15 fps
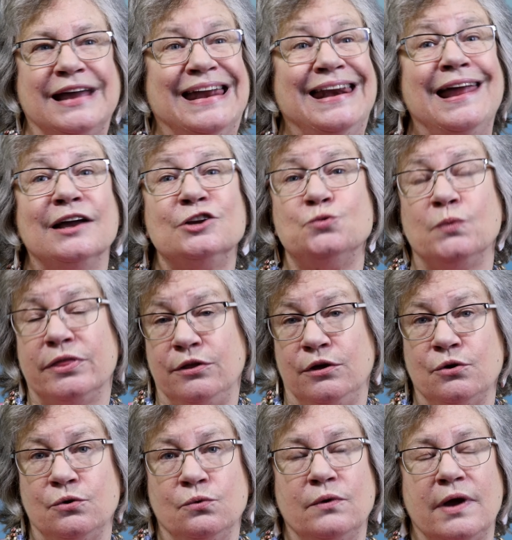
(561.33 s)
connect with
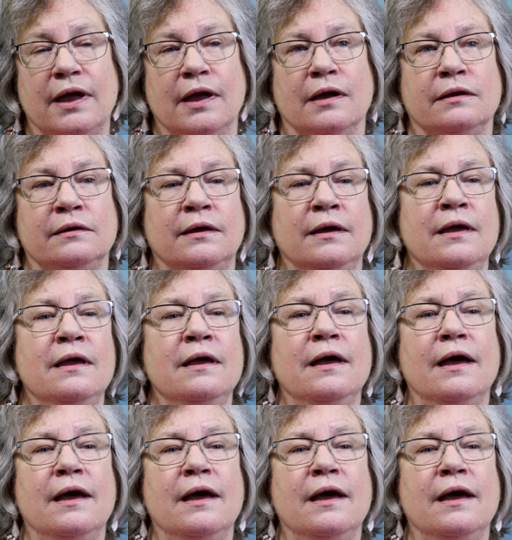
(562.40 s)
you and